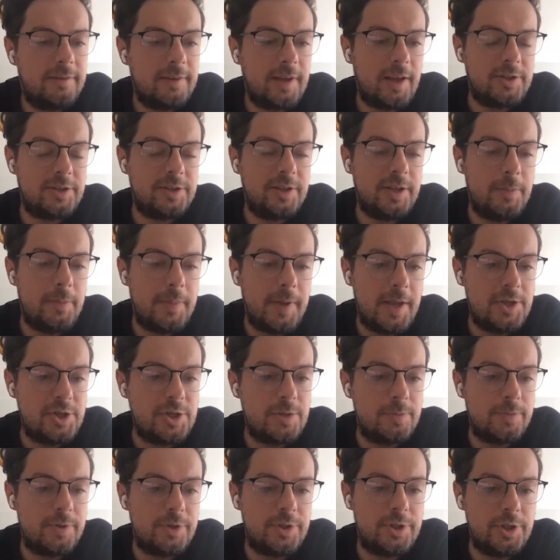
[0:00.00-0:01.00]
This is actually a
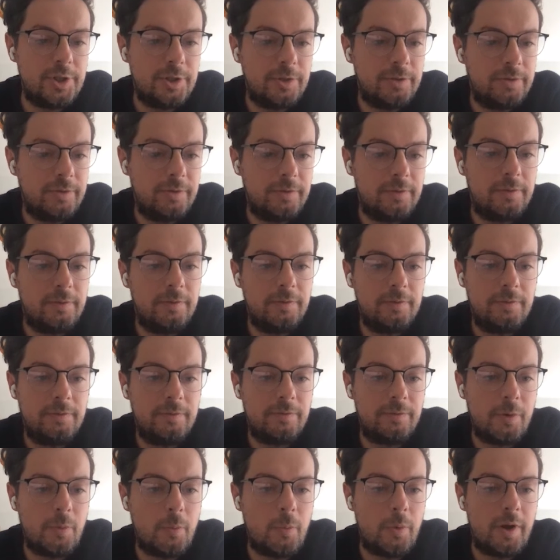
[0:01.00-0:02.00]
picture
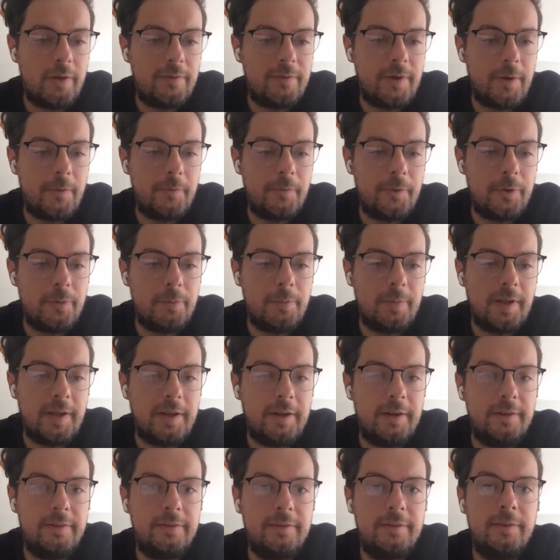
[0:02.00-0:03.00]
produced from one of our
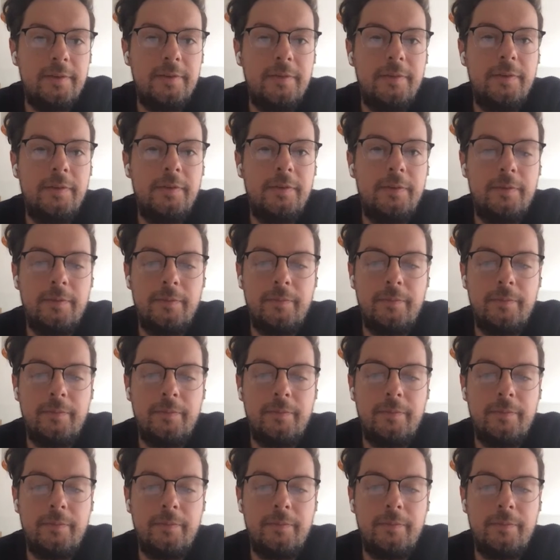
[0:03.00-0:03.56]
room planners.